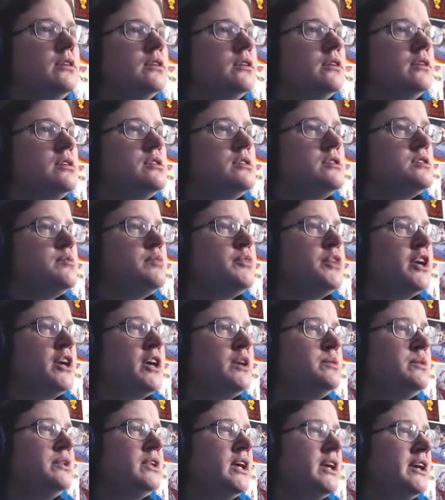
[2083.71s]

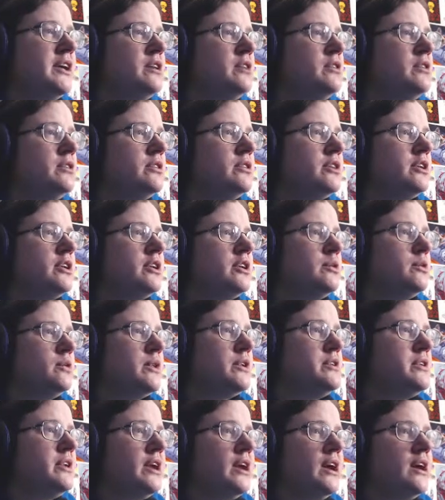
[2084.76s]
Isambard would like you to learn what
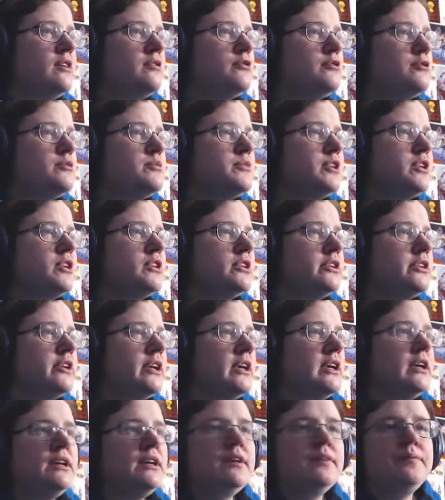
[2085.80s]
you can from the
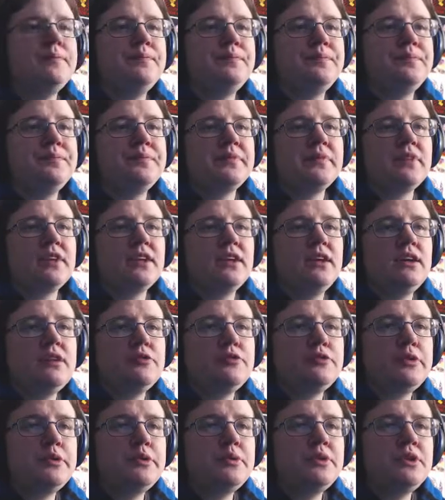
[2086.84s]
clergy.
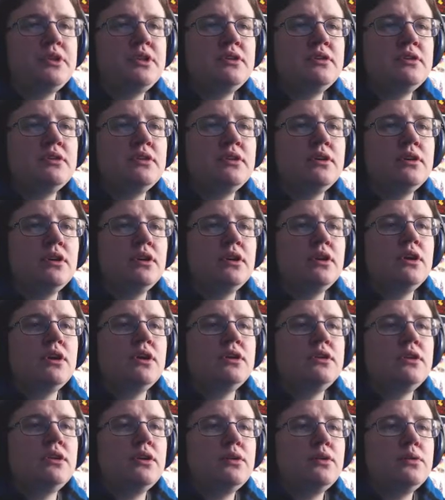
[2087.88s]
If we would
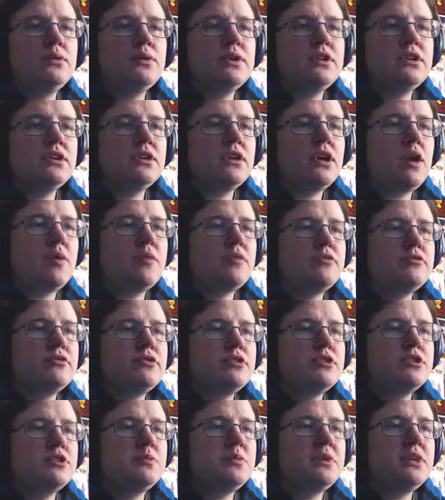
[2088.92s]
know what the common
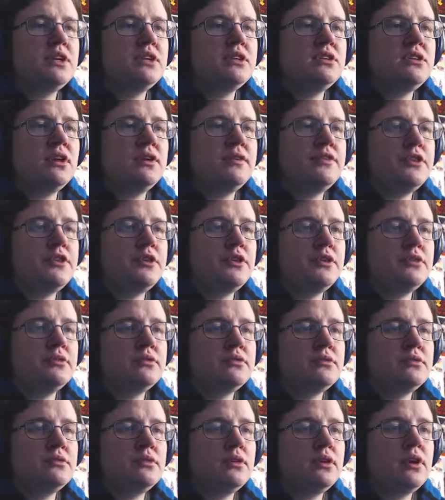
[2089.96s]
folk speak of their
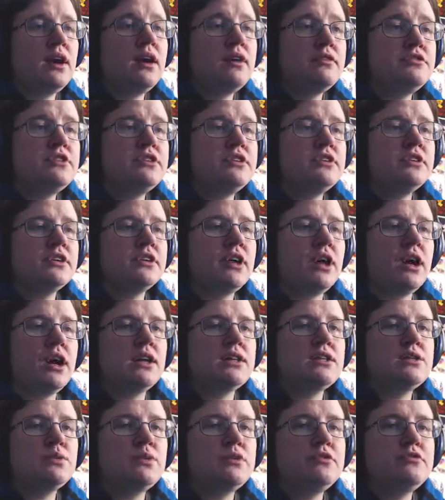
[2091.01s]
of to their
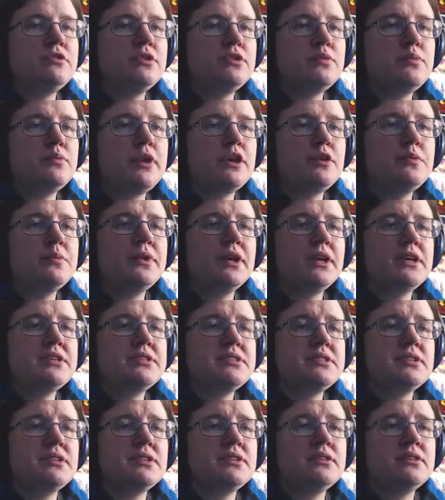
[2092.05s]
gods, we've no better place
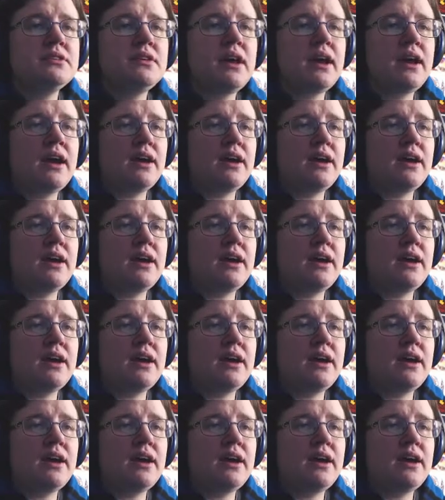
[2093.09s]
than